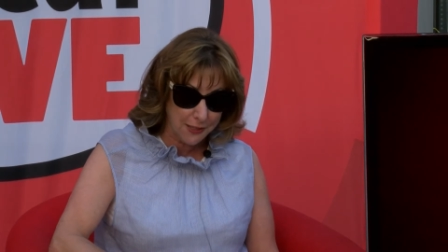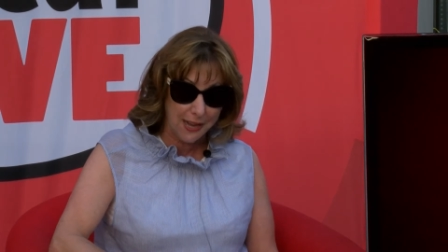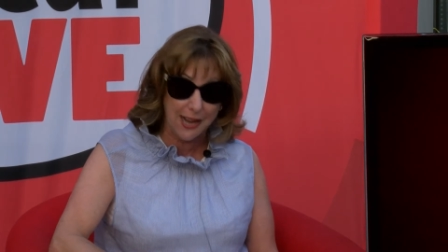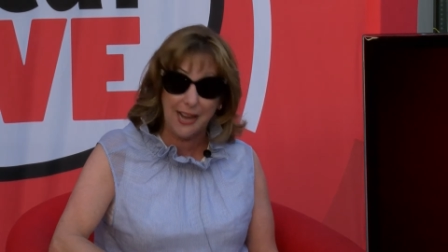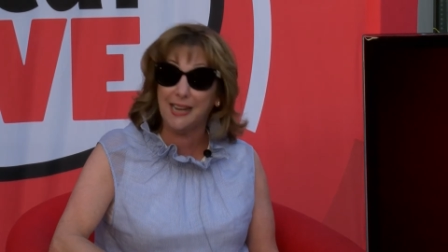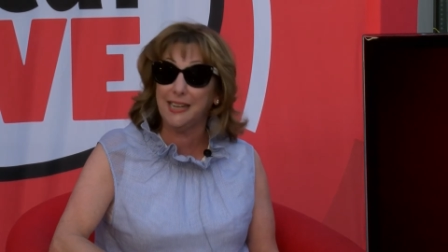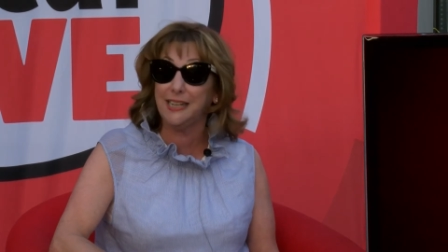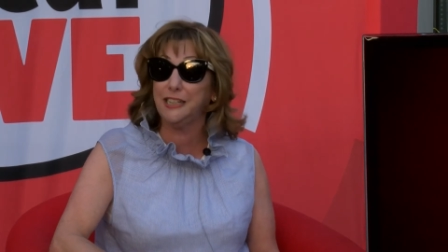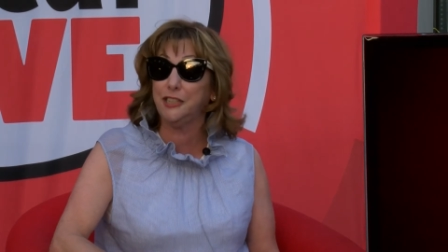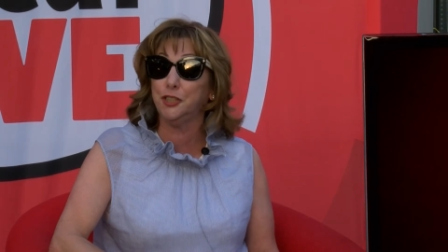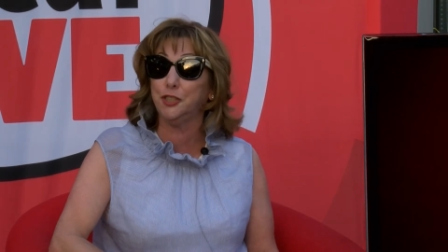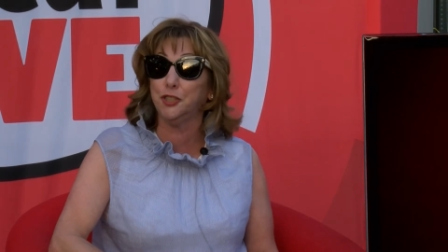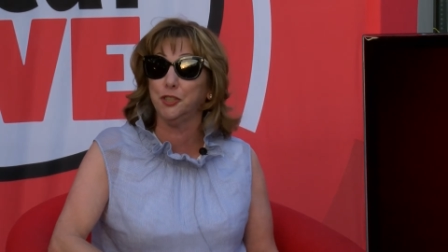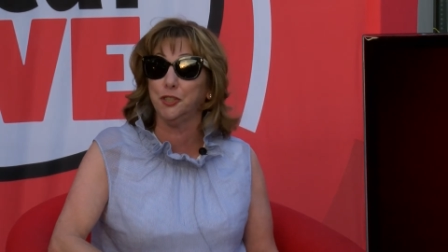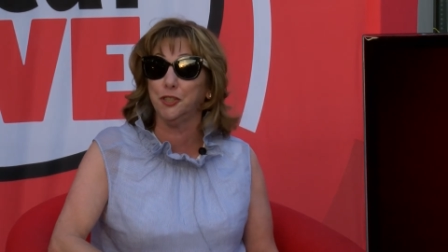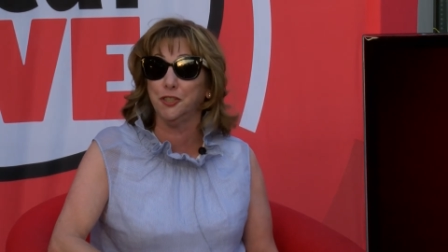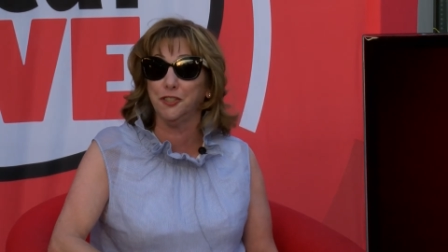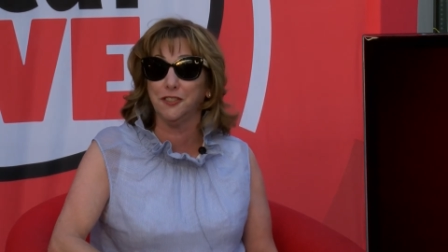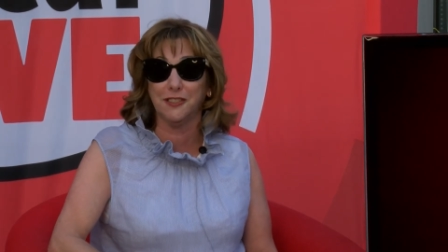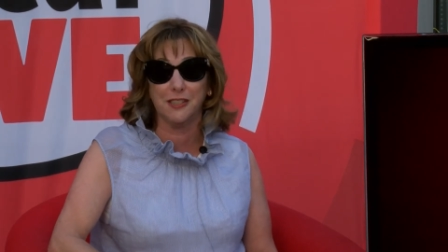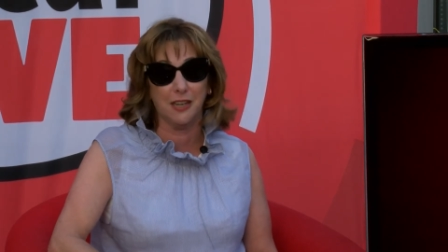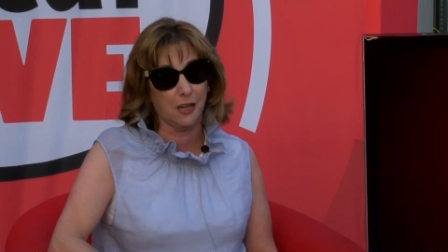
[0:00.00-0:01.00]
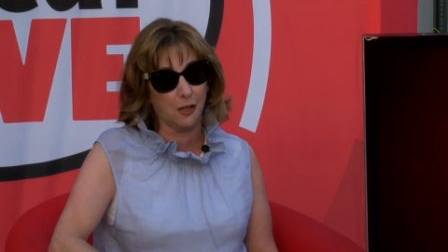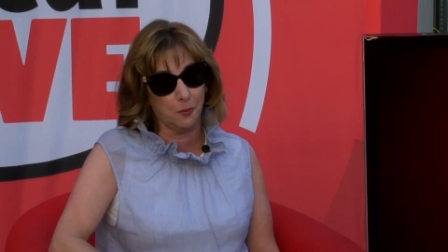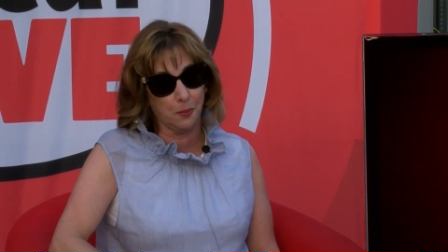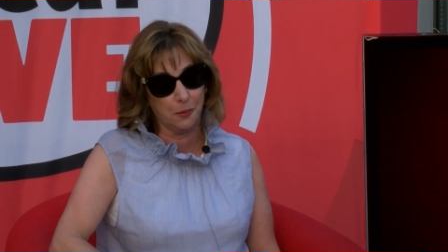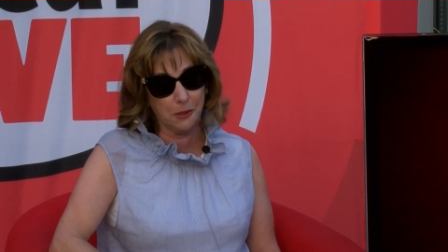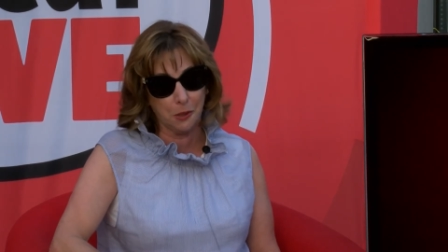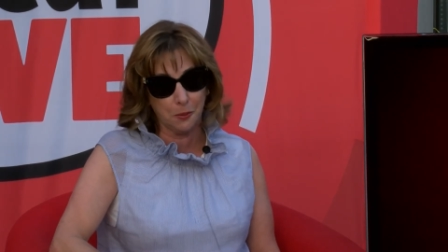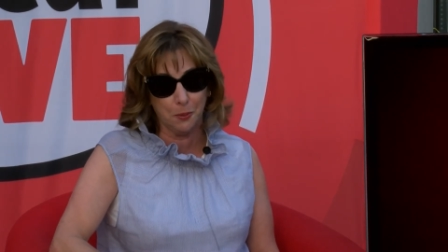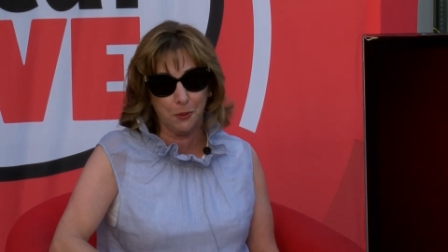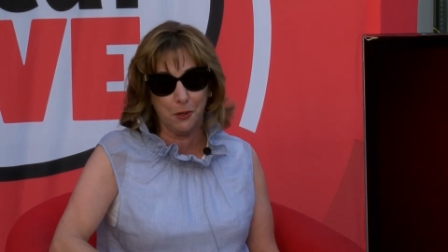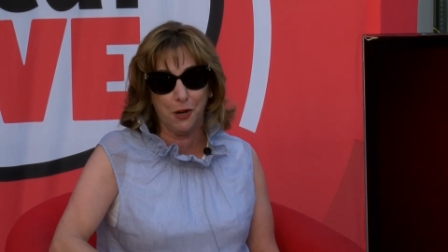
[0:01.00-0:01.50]
and interns to help
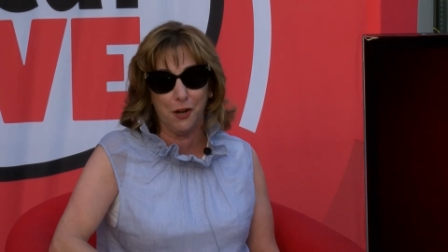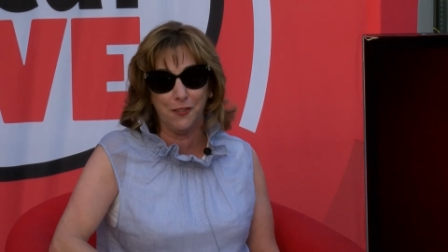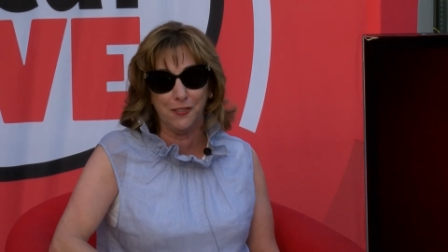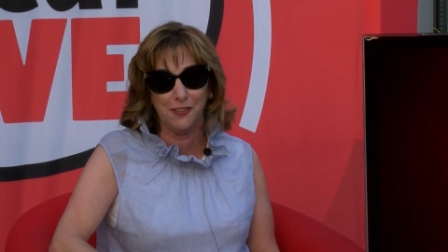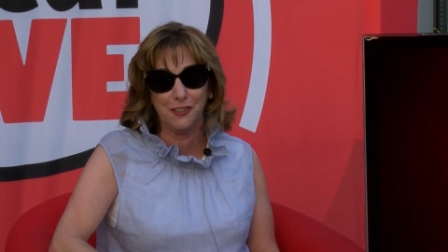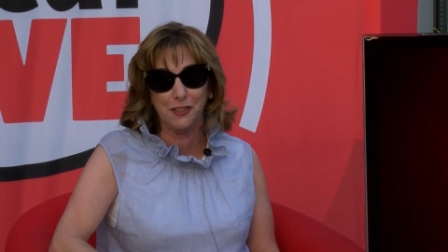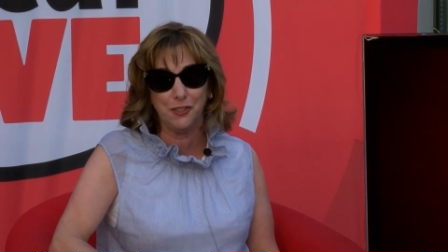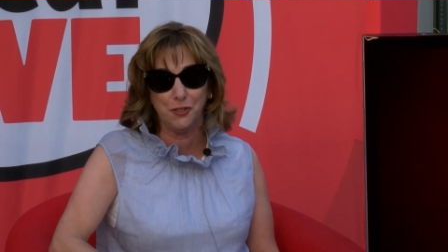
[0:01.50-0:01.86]
us put on this